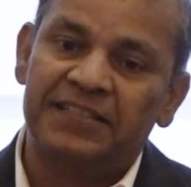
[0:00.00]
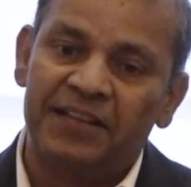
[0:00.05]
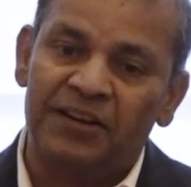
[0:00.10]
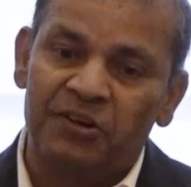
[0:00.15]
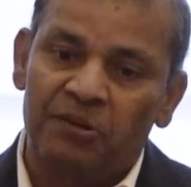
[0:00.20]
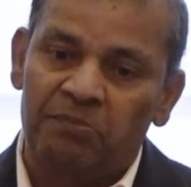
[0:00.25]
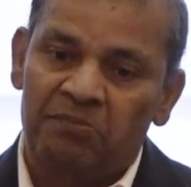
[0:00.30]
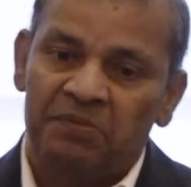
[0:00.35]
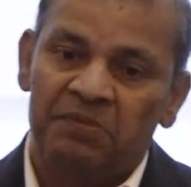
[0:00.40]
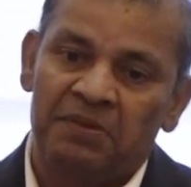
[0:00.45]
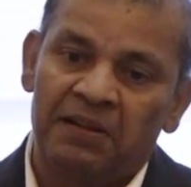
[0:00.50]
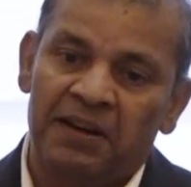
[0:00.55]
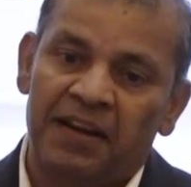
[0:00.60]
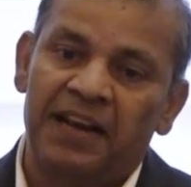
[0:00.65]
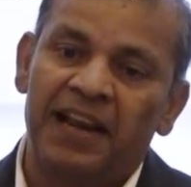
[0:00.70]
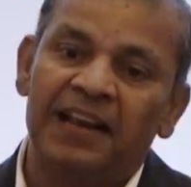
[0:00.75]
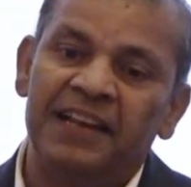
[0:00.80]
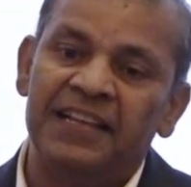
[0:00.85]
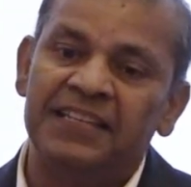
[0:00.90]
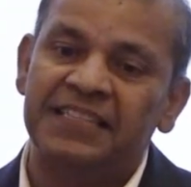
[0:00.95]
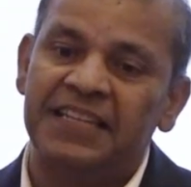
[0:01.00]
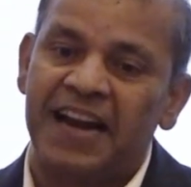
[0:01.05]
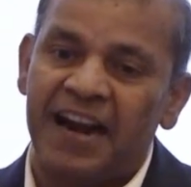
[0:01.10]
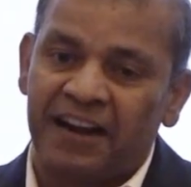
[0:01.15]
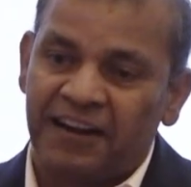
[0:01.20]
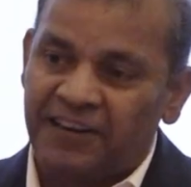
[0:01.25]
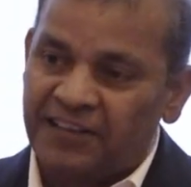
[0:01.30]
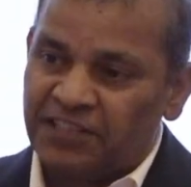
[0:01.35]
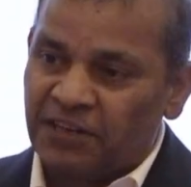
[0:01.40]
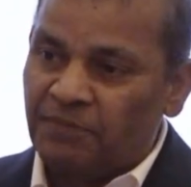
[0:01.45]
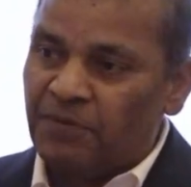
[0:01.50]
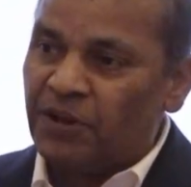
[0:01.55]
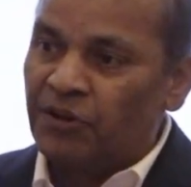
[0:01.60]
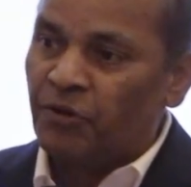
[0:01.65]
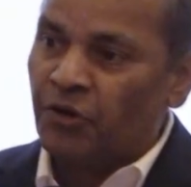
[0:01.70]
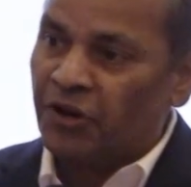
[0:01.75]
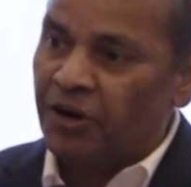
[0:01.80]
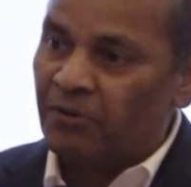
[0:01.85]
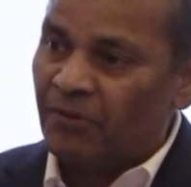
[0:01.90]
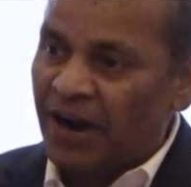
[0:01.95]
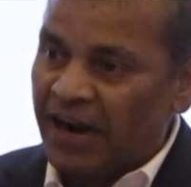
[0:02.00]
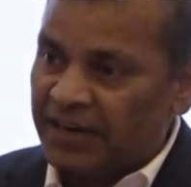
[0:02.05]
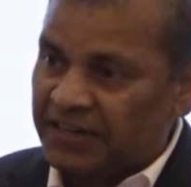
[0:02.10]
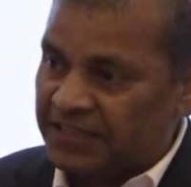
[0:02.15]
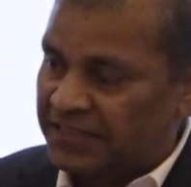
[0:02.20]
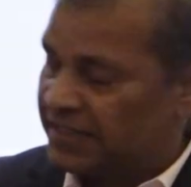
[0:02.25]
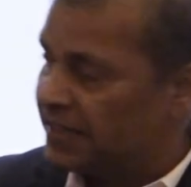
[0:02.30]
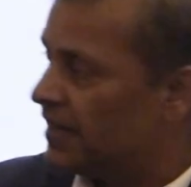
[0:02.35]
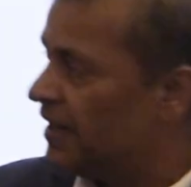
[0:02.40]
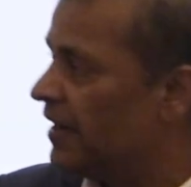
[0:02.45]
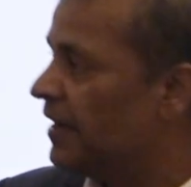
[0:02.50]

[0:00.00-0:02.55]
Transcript: can really start receiving your rewards.